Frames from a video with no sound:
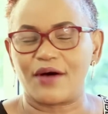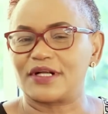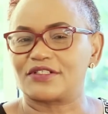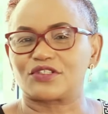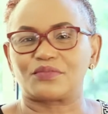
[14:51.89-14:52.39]
I
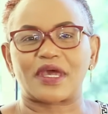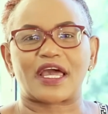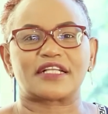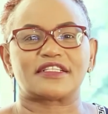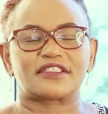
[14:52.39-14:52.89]
want you to
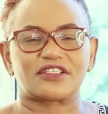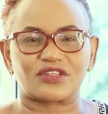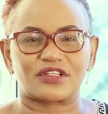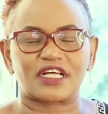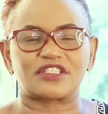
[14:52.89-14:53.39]
make a
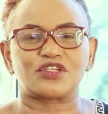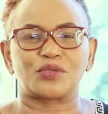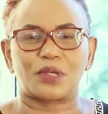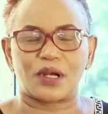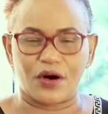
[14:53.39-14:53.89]
decision that
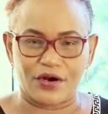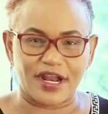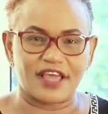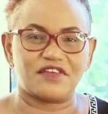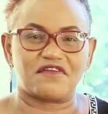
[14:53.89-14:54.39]
you will
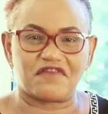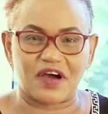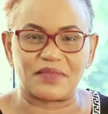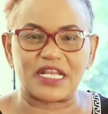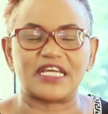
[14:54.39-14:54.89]
honor your
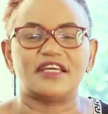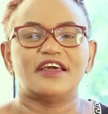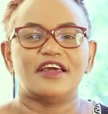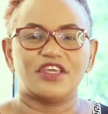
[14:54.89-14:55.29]
family.